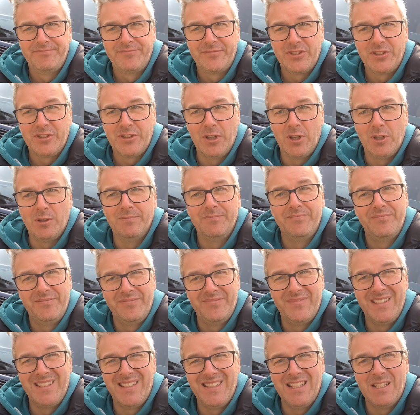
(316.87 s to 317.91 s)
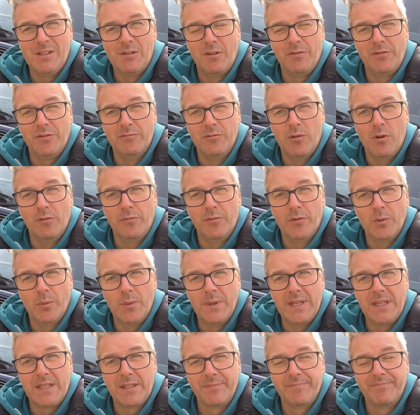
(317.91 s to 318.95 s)
So this is now off the road for a
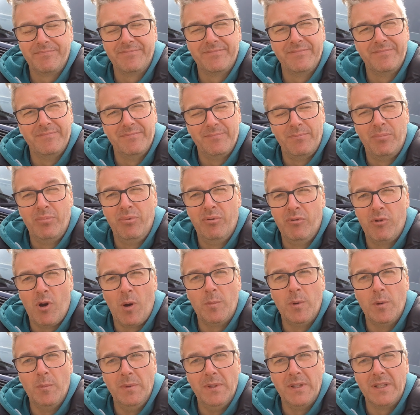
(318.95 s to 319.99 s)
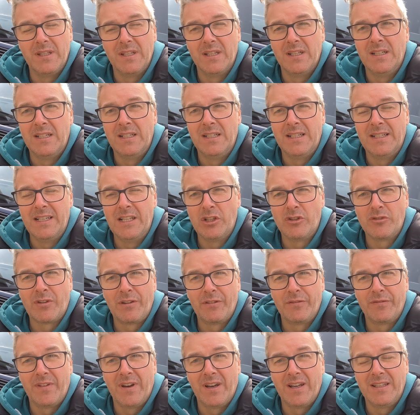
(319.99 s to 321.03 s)
week, probably. I need to try
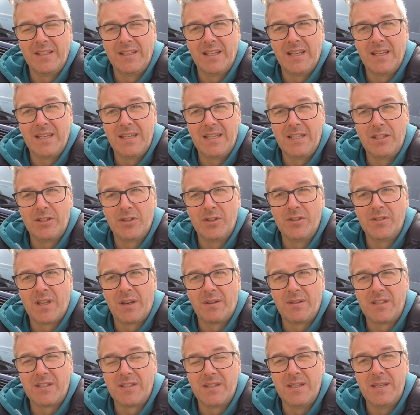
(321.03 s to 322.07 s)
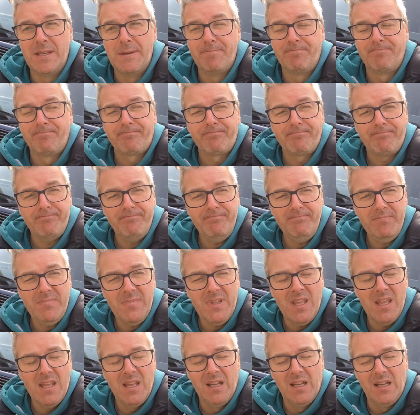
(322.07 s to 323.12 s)
and find turns out it's the
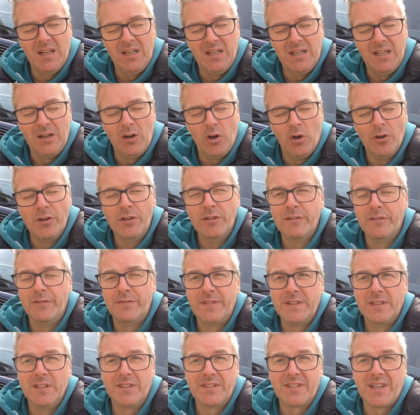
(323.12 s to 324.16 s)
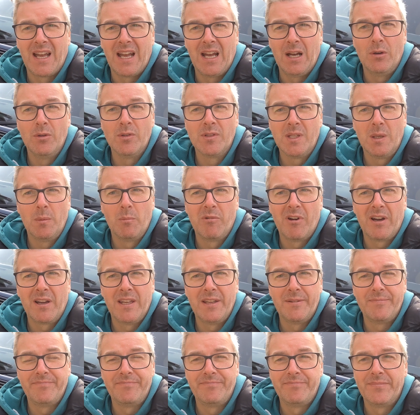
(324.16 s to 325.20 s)
oil filter housing
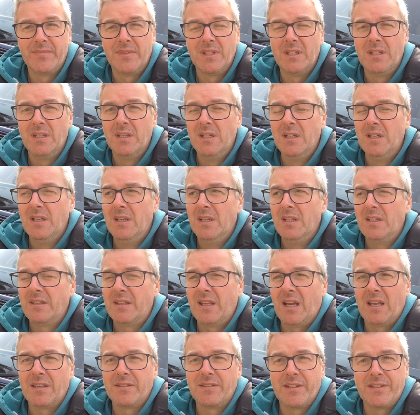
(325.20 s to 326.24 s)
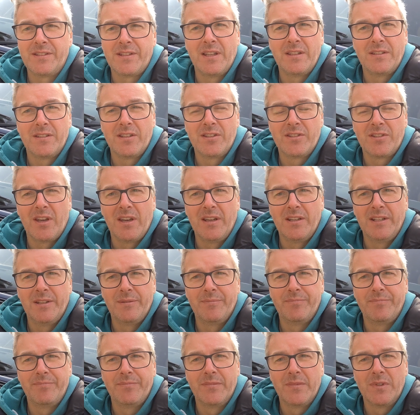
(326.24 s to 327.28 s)
bracket that has the sensor sat in it.
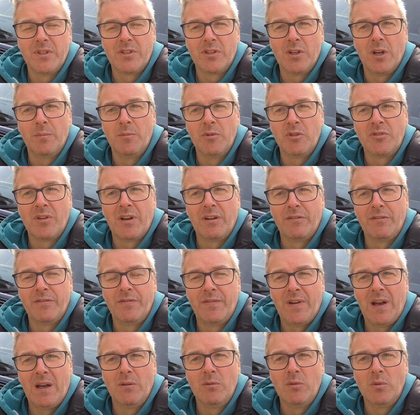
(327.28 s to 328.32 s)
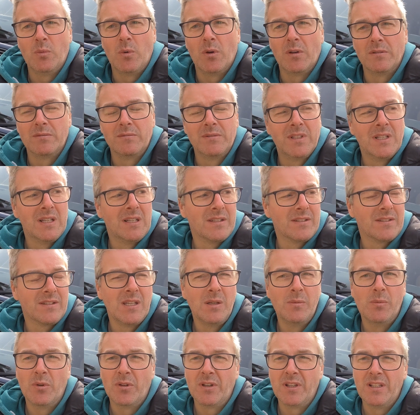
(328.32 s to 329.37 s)
So I've been trying to find one. Can't
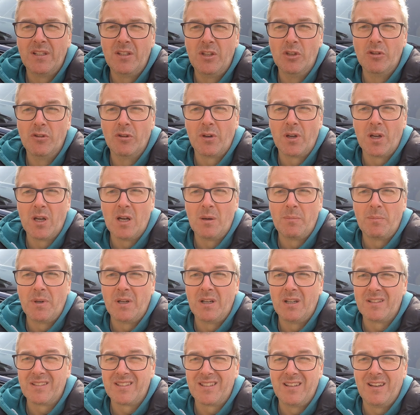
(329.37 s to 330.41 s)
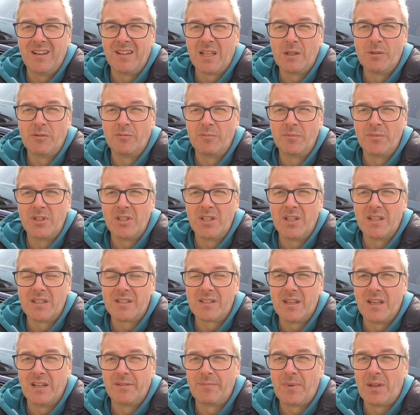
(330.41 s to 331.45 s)
see one in Eurocar parts. Can't get up to
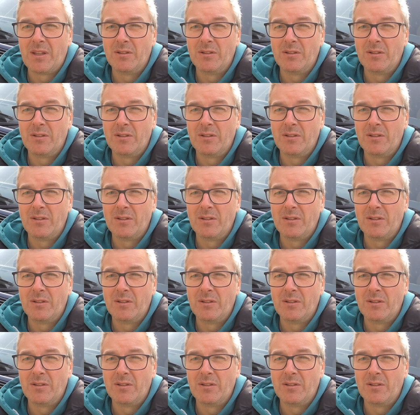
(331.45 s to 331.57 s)
GSF.